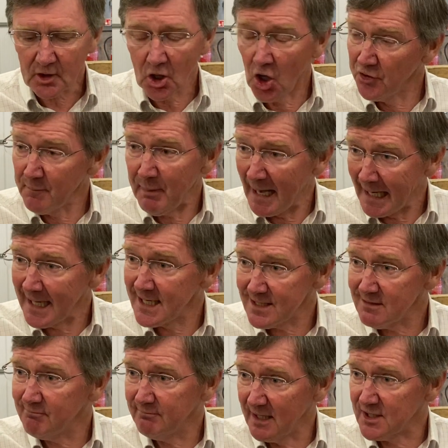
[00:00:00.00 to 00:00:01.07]
the palate,
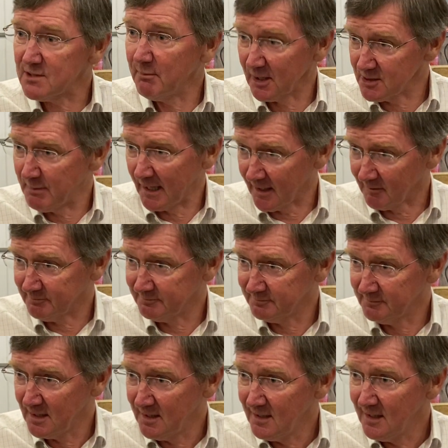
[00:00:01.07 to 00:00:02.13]
it's much better.
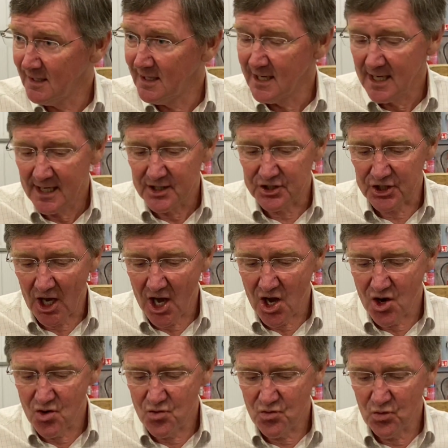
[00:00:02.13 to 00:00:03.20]
Yeah.
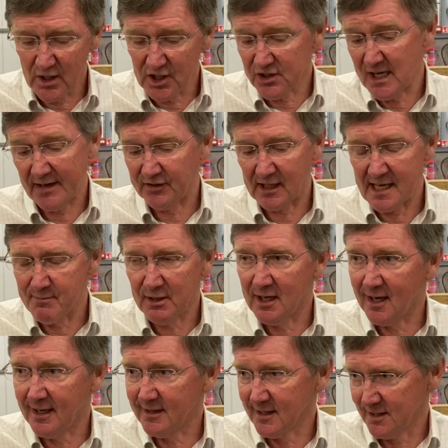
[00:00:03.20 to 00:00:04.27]
So we'll just have to keep an
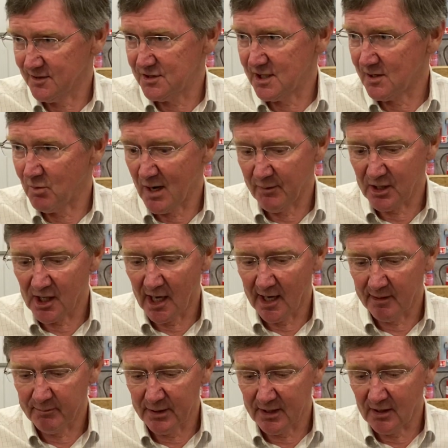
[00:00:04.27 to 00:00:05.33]
eye on it and see where we
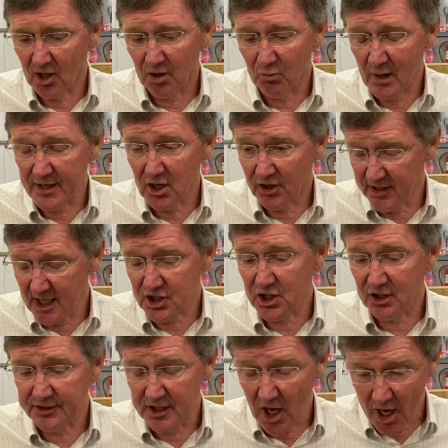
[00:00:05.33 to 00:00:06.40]
go. But when your
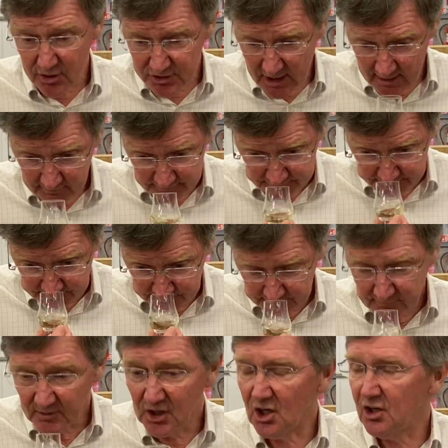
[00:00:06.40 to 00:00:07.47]
initial knows it,
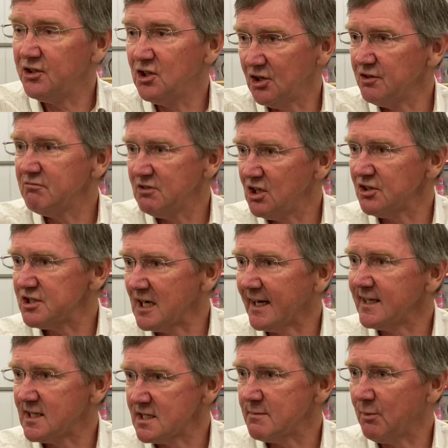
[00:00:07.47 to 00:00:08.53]
you're slightly
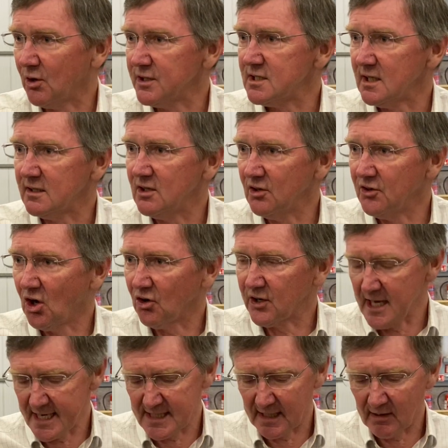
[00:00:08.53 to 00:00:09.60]
disappointed. You're not
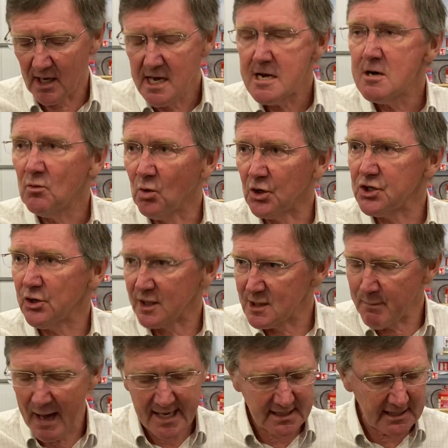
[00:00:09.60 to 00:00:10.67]
getting what you're
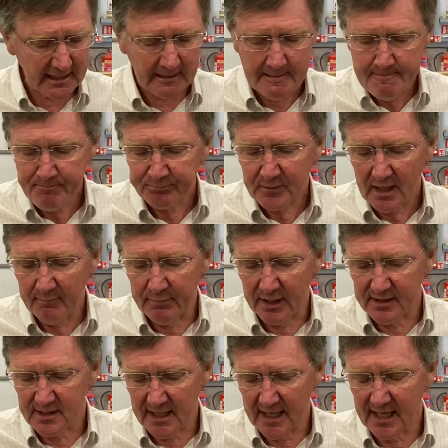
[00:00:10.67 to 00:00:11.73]
expecting.
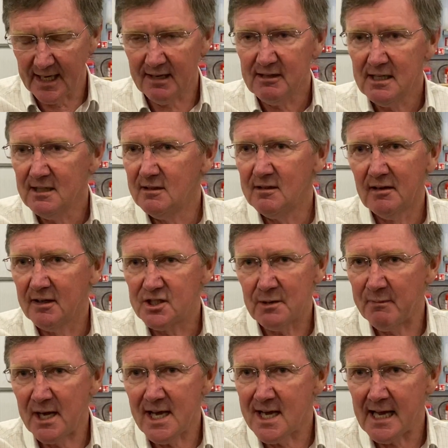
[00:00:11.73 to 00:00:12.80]
But to
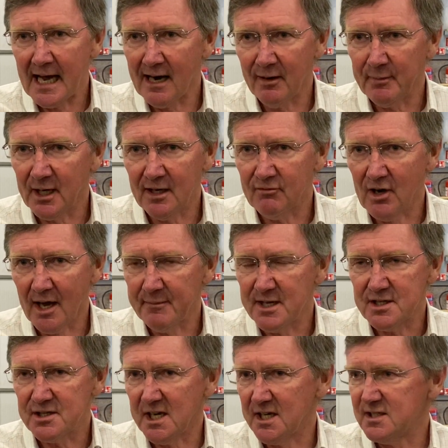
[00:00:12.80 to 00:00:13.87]
me, Caribbean rum
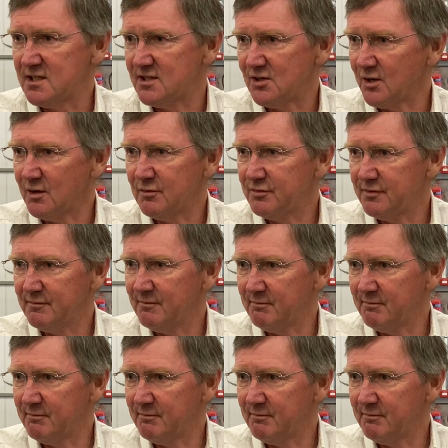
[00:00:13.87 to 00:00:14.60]
is sort of